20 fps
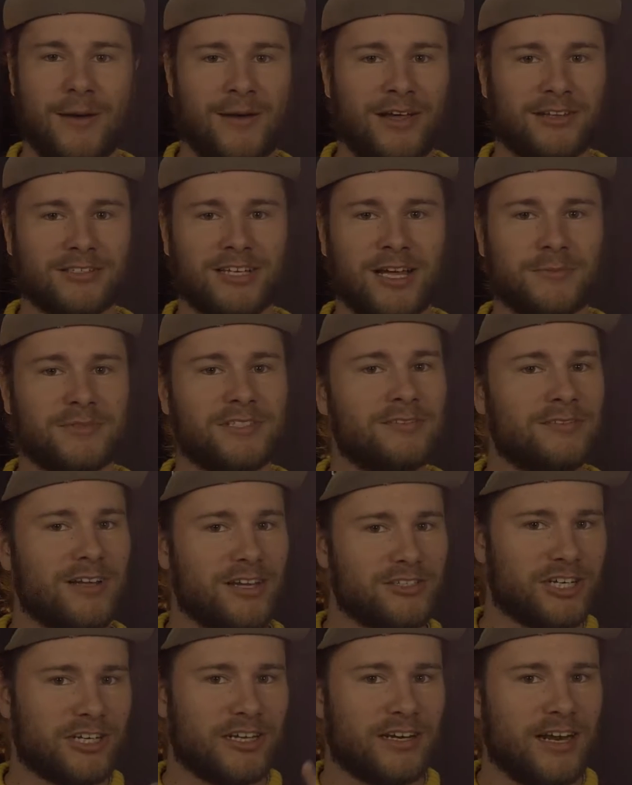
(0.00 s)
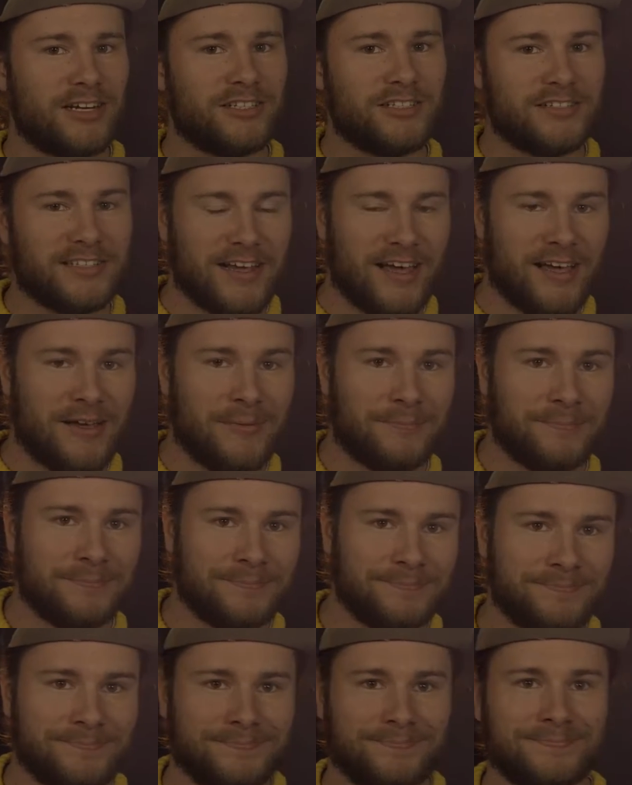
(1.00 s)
I'm Alex Thompson. I'll check you next time.